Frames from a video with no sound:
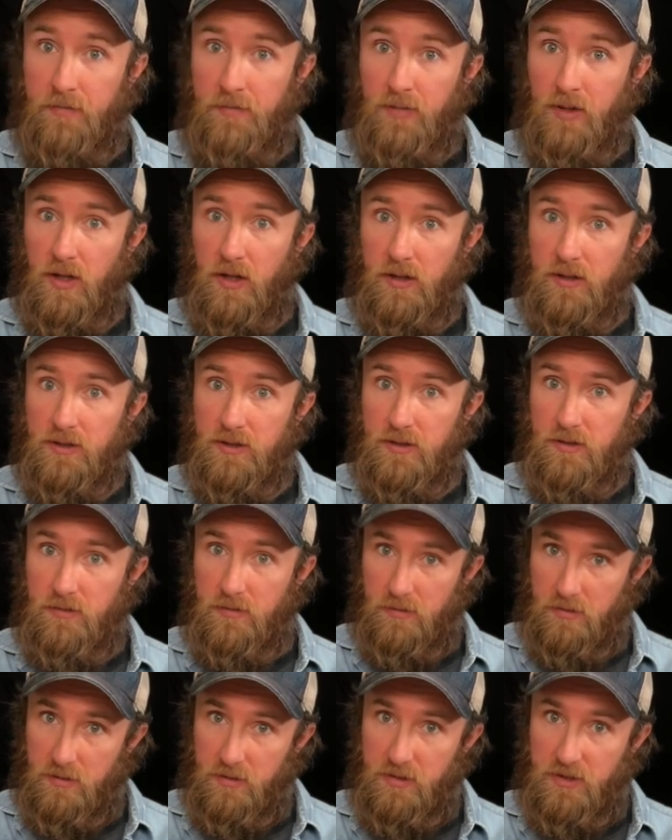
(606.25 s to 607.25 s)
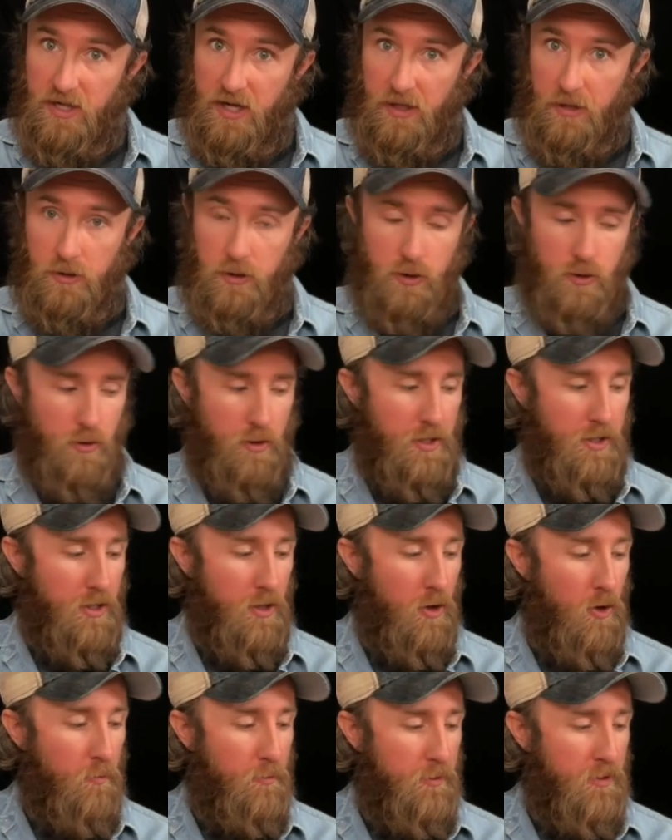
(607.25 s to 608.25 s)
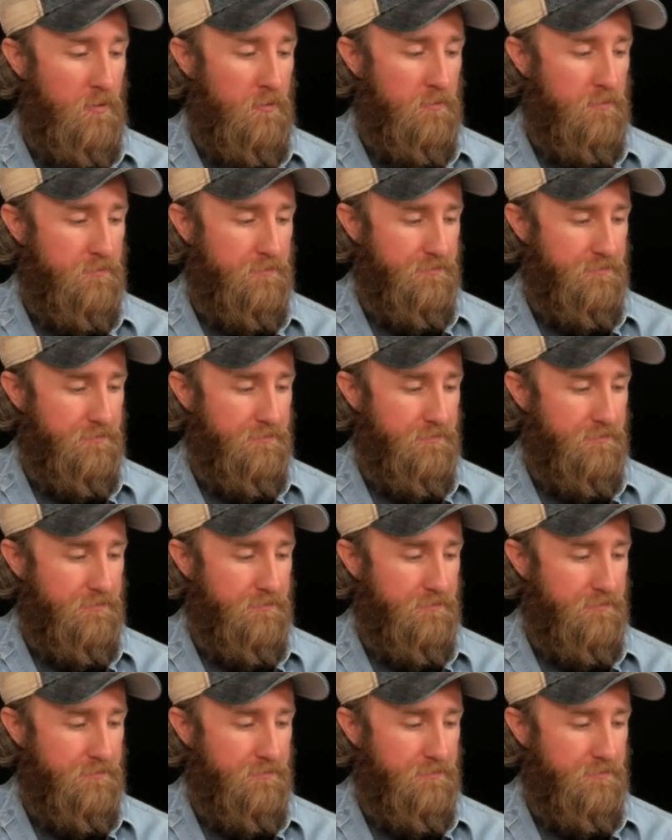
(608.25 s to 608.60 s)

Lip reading: plucks 2nd string open,